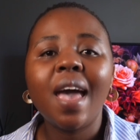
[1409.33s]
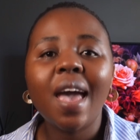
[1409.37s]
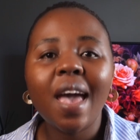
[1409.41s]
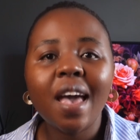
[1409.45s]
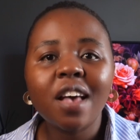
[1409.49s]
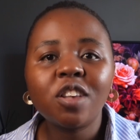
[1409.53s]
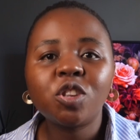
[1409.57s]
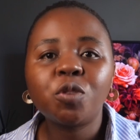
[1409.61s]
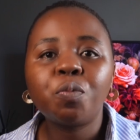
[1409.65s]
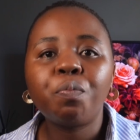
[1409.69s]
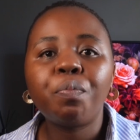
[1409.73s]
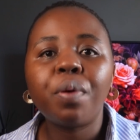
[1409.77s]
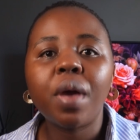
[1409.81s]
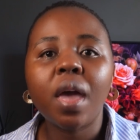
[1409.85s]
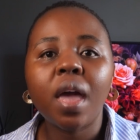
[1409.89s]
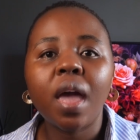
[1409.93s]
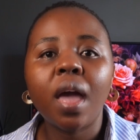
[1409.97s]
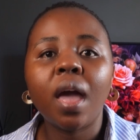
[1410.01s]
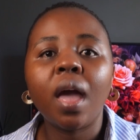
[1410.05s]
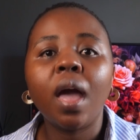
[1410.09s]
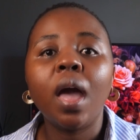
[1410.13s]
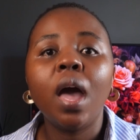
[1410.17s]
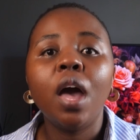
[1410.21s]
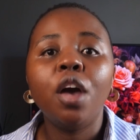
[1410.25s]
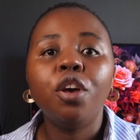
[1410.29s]
as
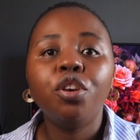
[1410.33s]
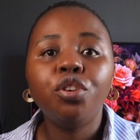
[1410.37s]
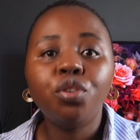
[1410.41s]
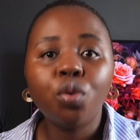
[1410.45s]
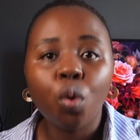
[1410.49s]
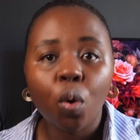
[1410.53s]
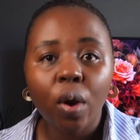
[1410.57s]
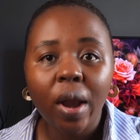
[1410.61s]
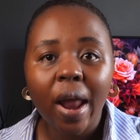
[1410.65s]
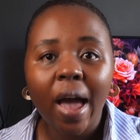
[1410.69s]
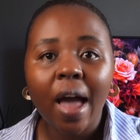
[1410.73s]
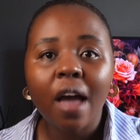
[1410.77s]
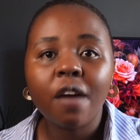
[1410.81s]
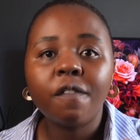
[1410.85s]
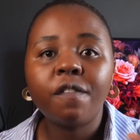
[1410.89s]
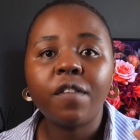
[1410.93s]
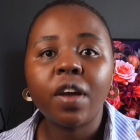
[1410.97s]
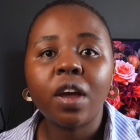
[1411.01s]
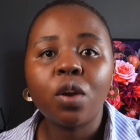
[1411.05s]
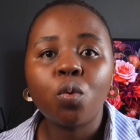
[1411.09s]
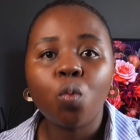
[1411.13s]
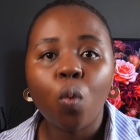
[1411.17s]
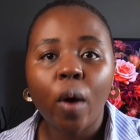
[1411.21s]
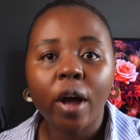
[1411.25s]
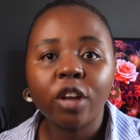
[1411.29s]
per your life
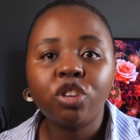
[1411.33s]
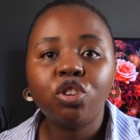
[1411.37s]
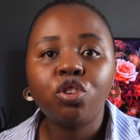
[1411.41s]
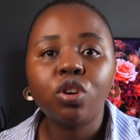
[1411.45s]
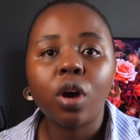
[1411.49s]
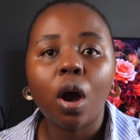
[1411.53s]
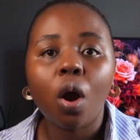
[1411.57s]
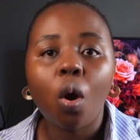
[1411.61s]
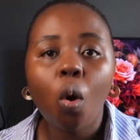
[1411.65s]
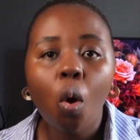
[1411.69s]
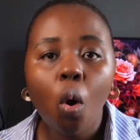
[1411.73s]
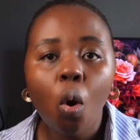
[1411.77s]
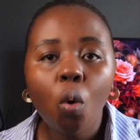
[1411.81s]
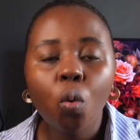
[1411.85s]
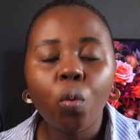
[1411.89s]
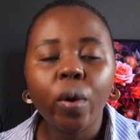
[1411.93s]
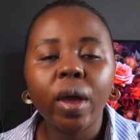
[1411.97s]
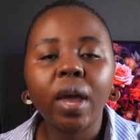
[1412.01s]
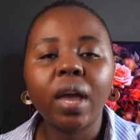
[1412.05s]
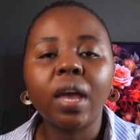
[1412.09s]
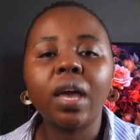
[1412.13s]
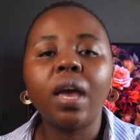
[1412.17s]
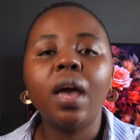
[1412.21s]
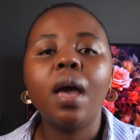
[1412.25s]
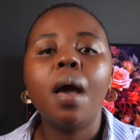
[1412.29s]
and what you're
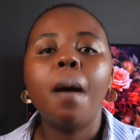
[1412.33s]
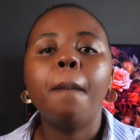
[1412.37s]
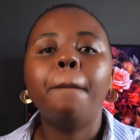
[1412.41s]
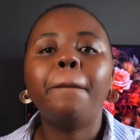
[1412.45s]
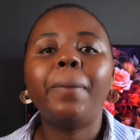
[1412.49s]
owing.